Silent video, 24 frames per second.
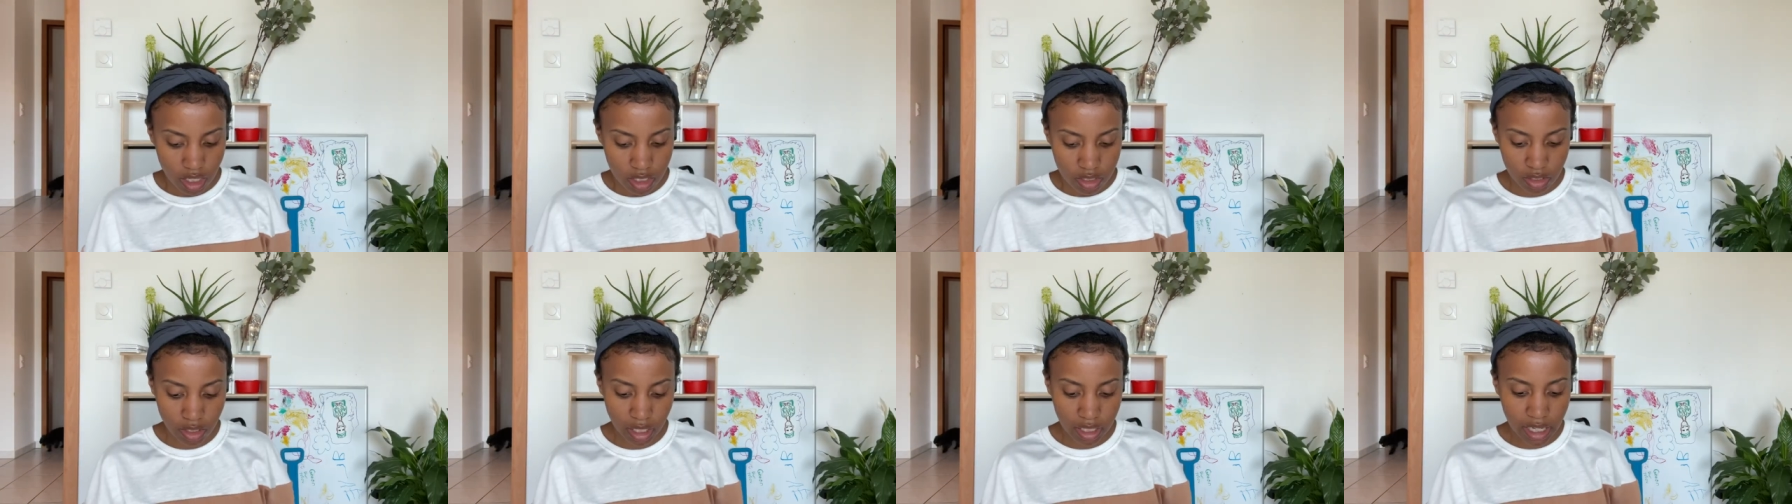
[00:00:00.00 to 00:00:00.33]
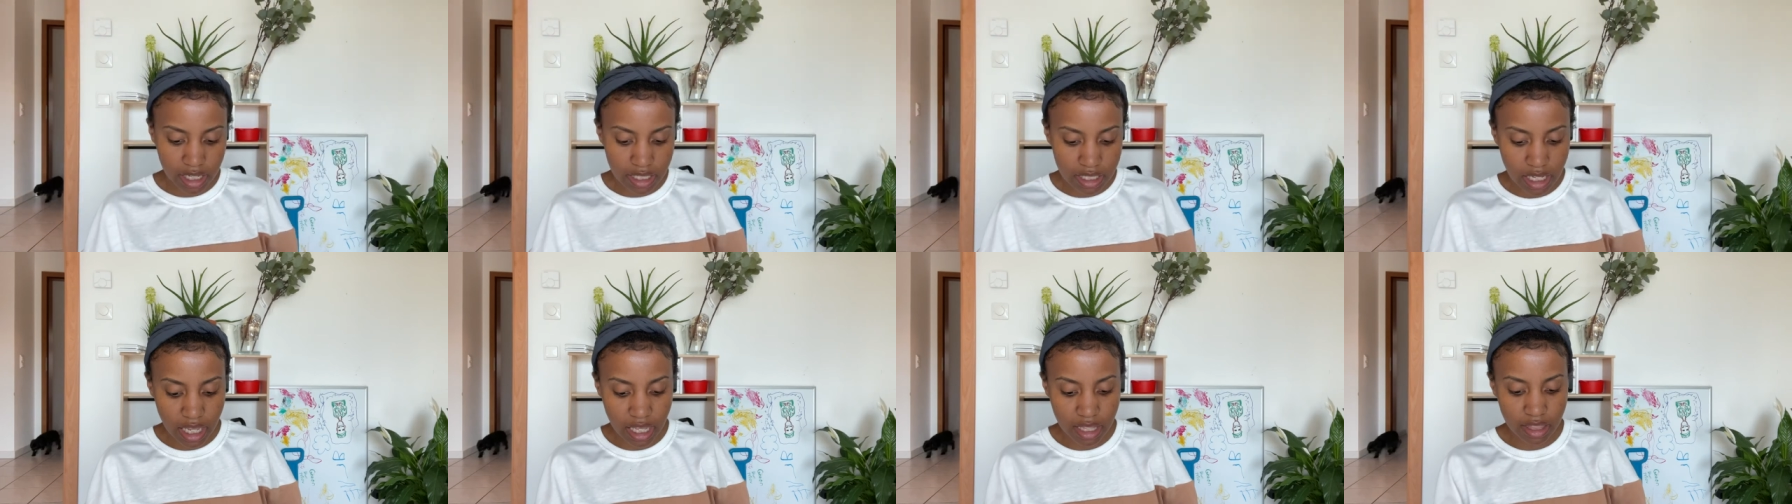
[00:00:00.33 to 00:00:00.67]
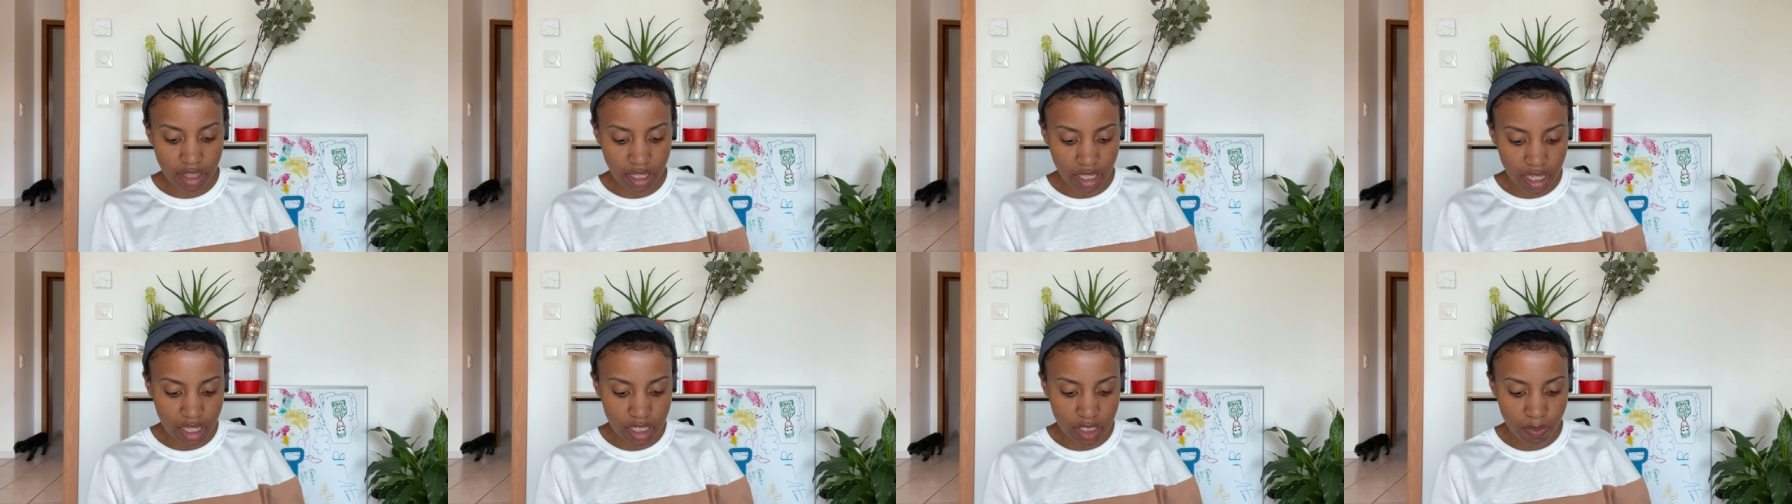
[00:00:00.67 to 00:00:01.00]
So like I said,
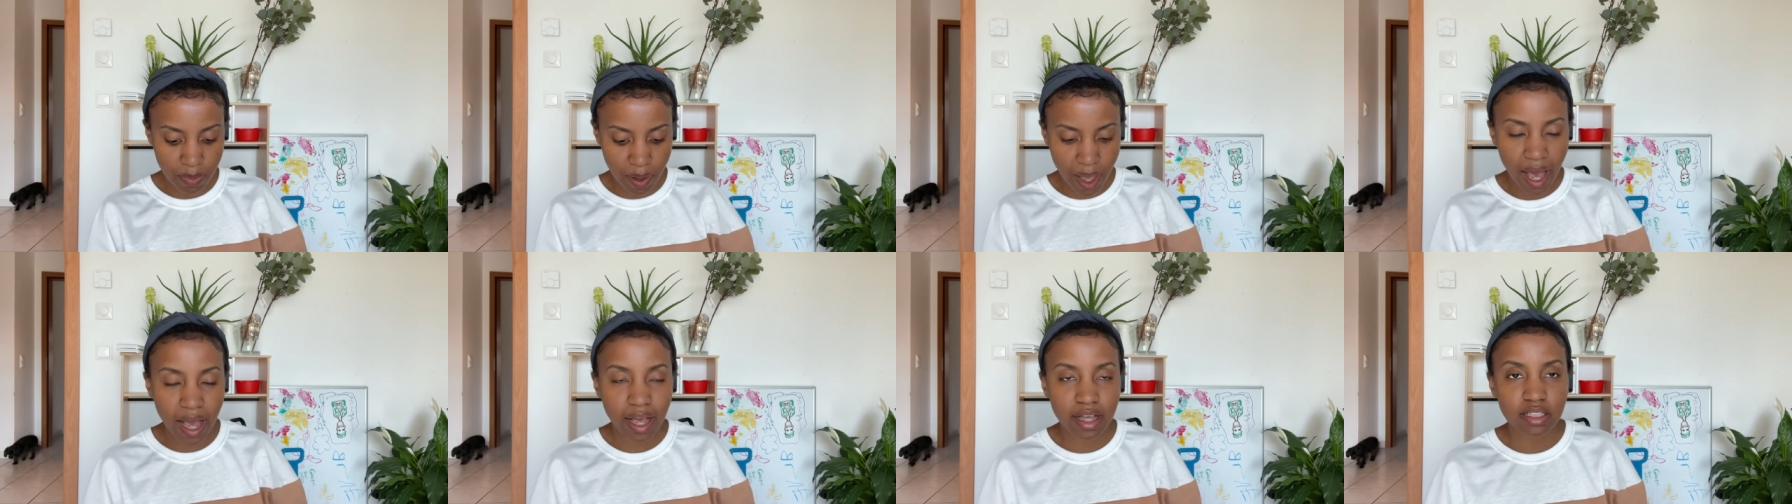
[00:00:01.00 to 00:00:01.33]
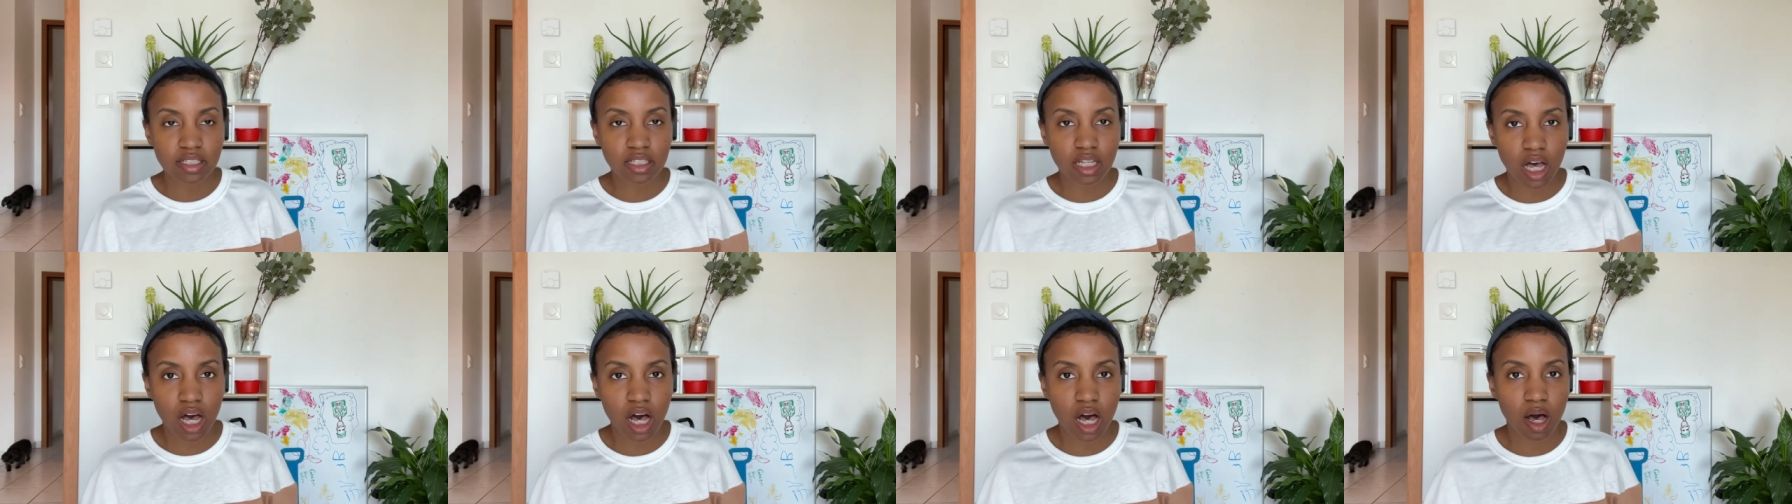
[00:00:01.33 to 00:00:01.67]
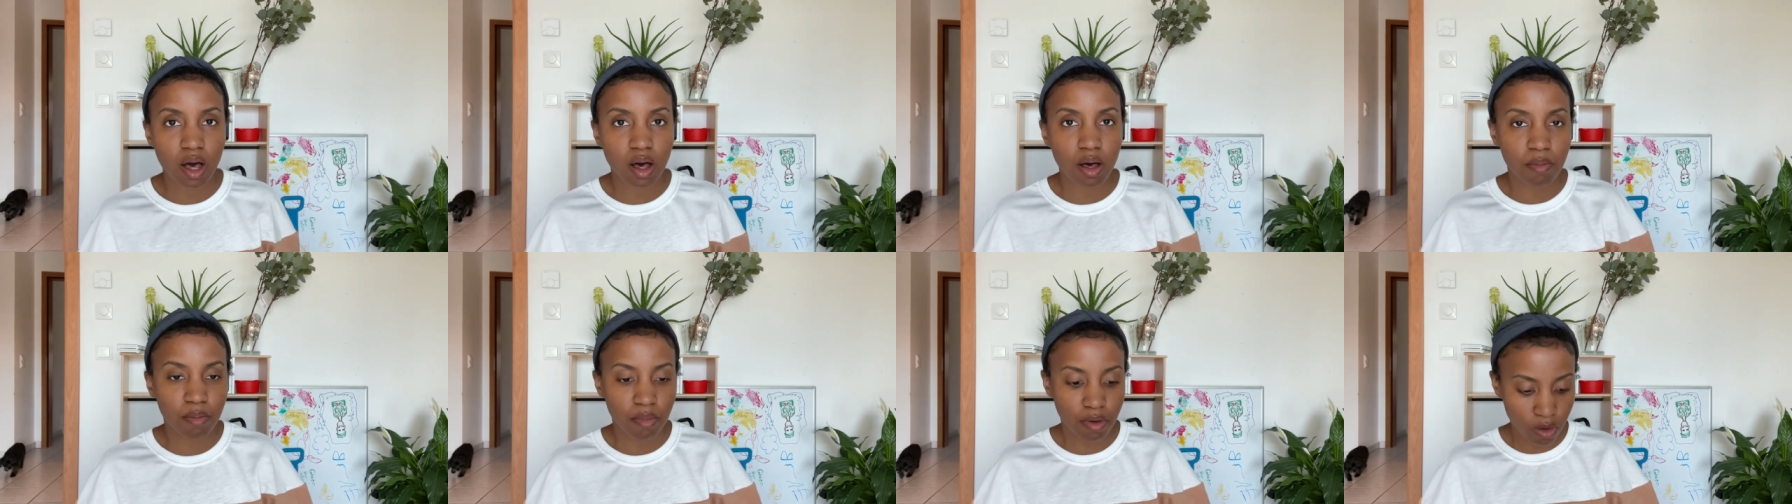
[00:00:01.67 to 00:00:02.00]
these bags
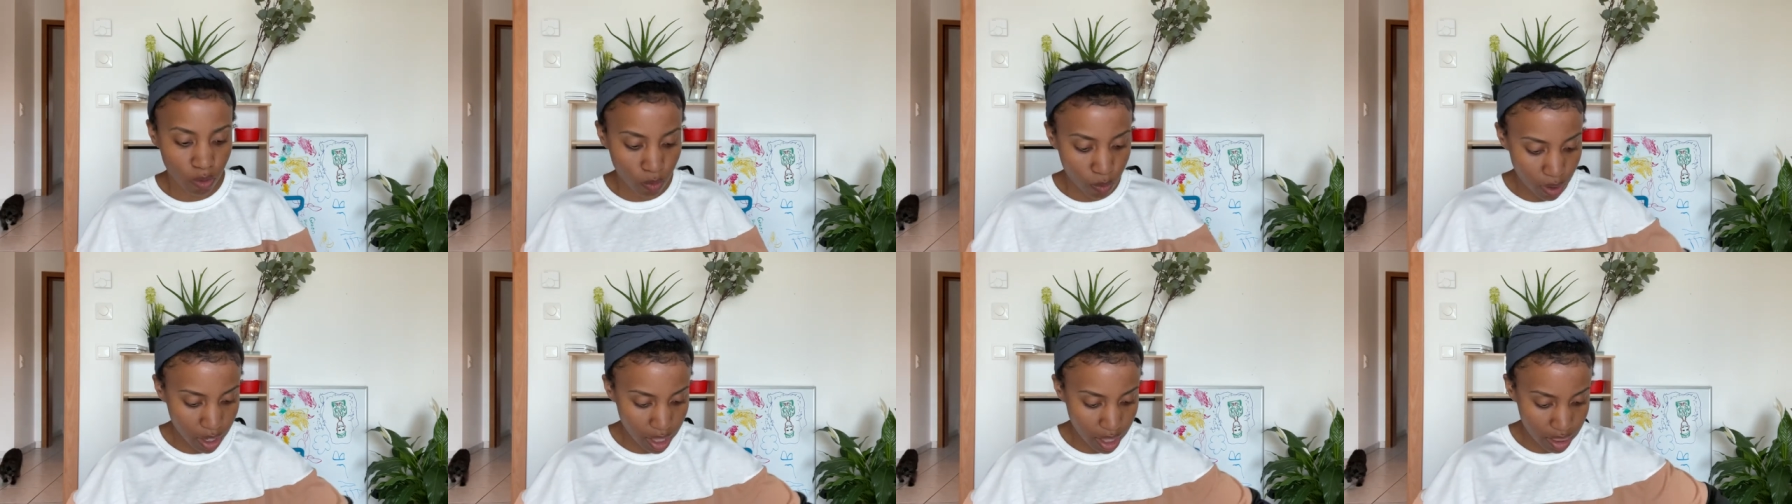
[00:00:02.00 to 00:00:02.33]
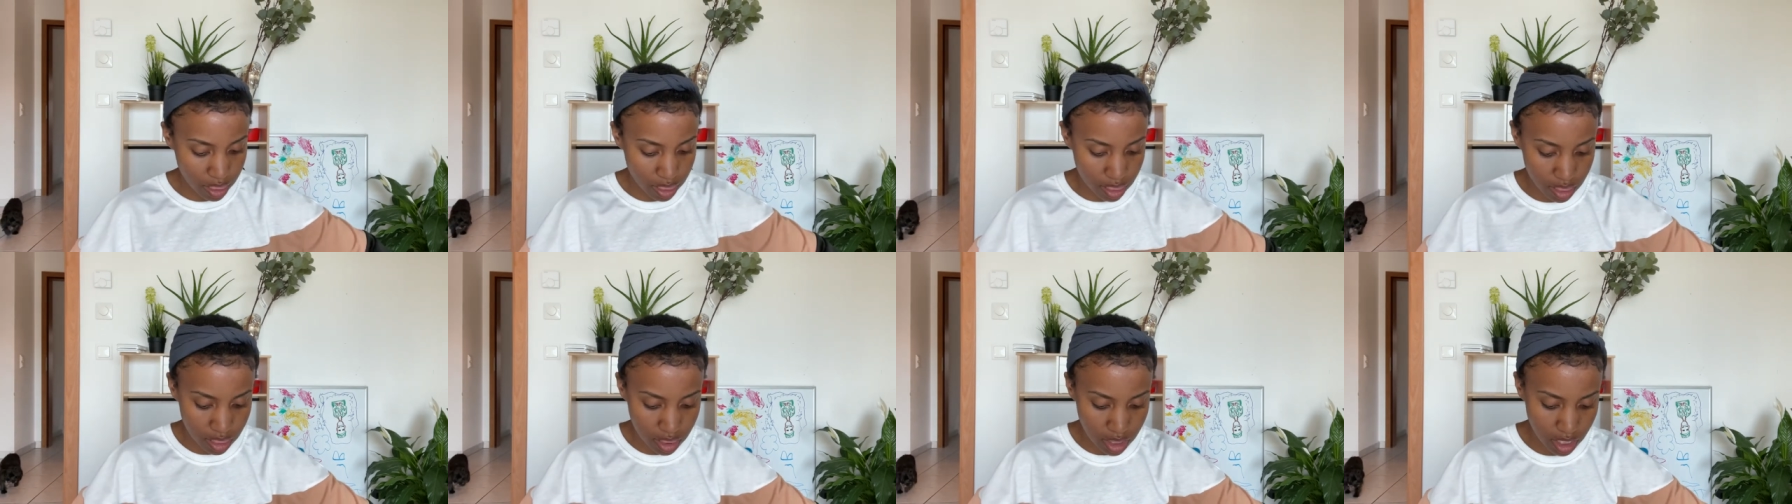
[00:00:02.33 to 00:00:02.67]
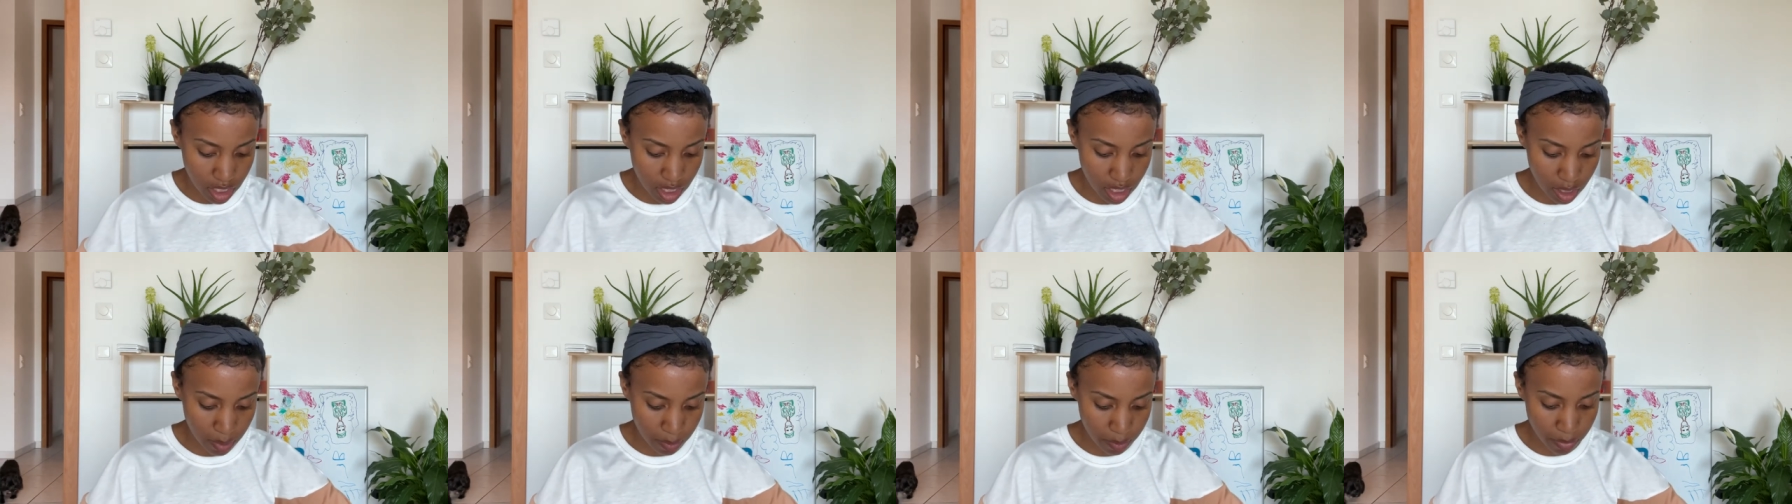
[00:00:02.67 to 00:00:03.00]
come with
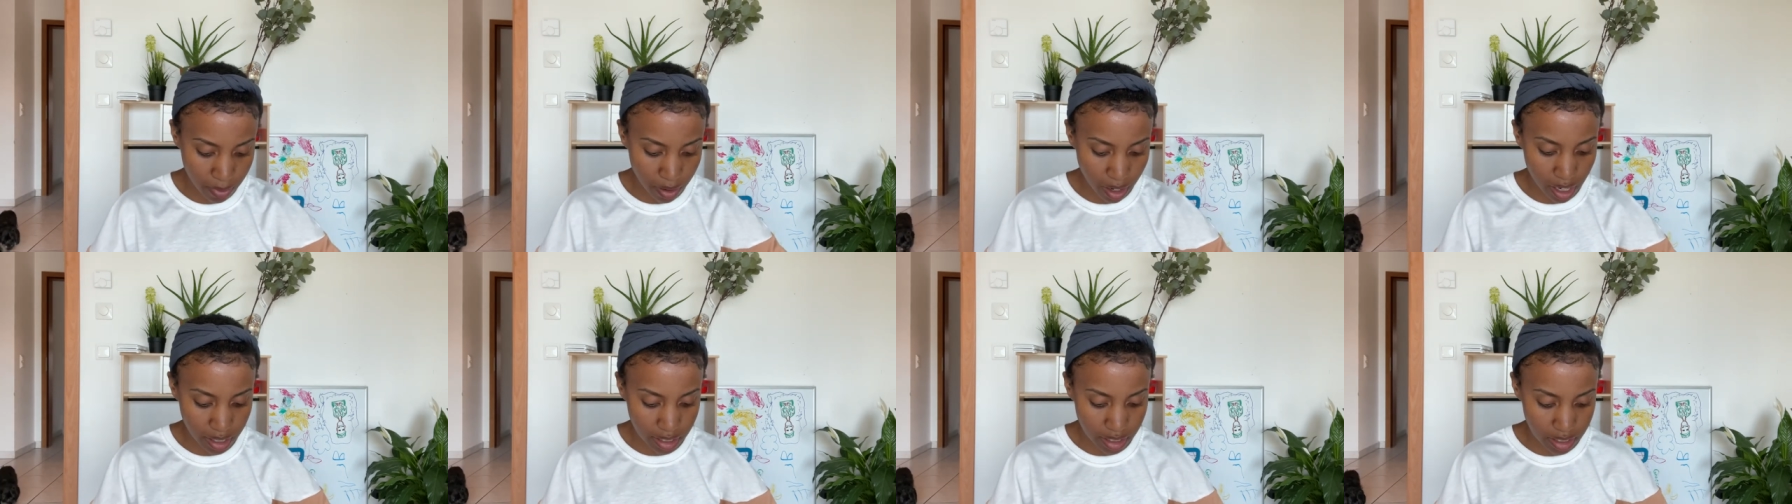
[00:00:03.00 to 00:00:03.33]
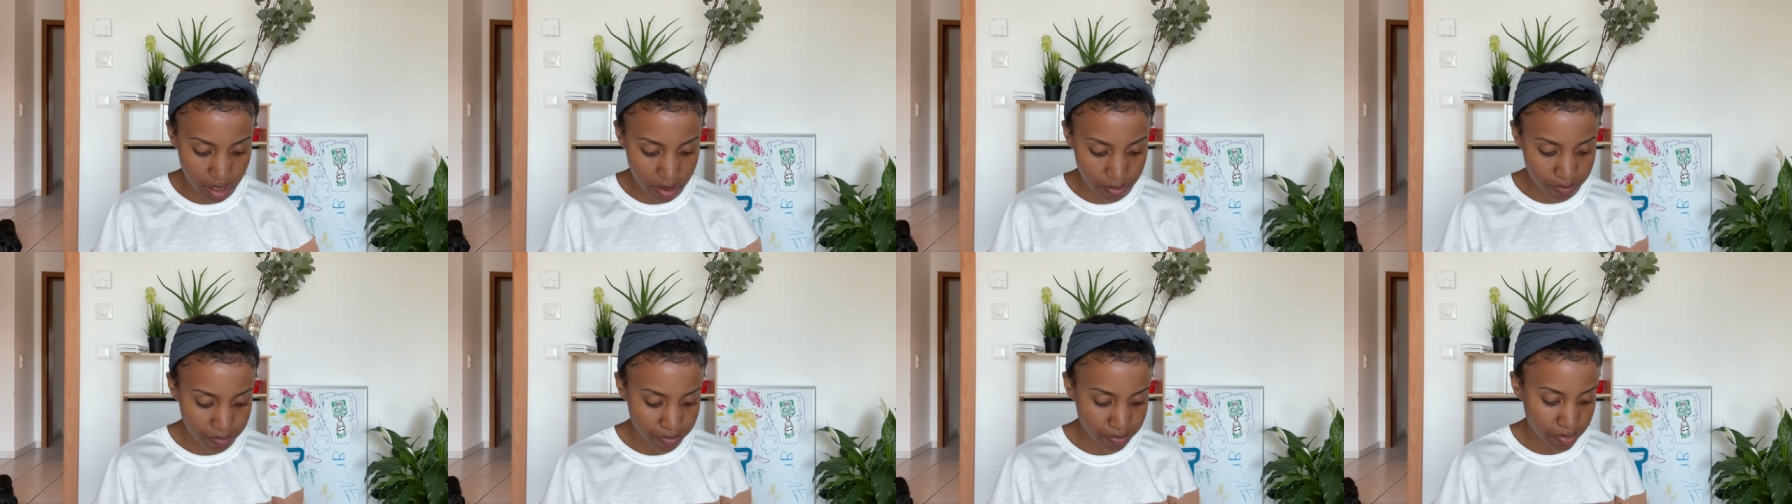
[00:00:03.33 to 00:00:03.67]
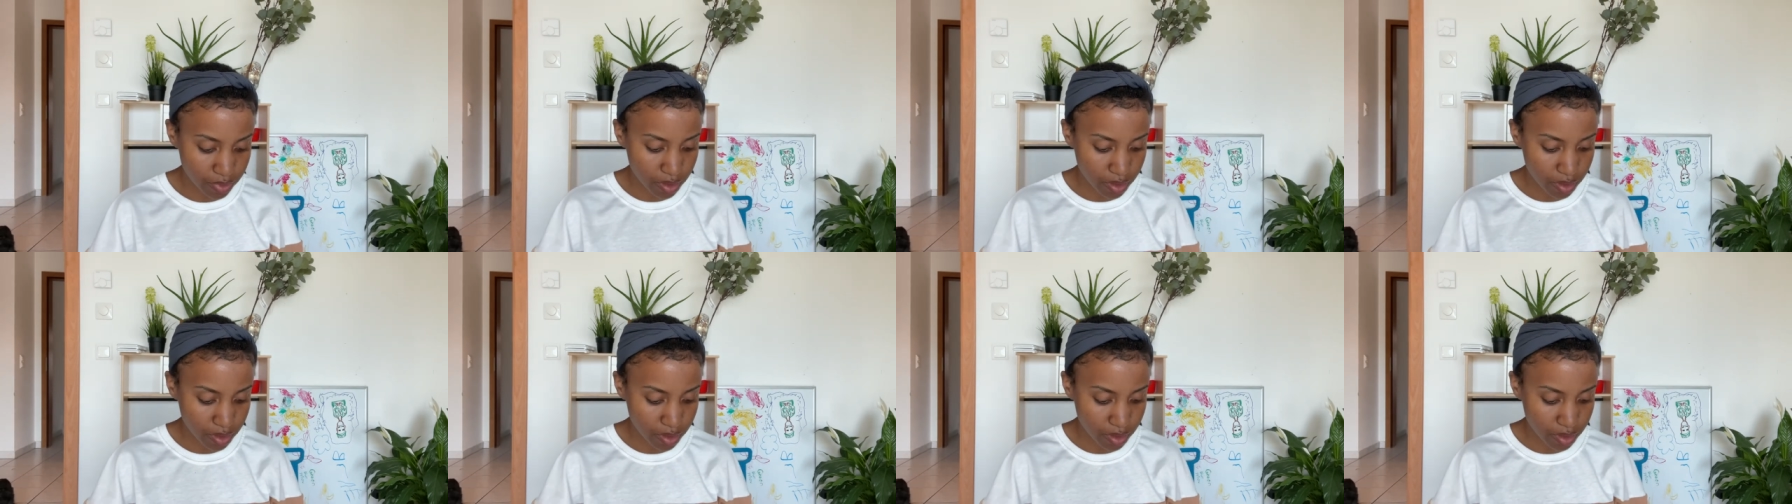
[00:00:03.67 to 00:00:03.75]
the potty,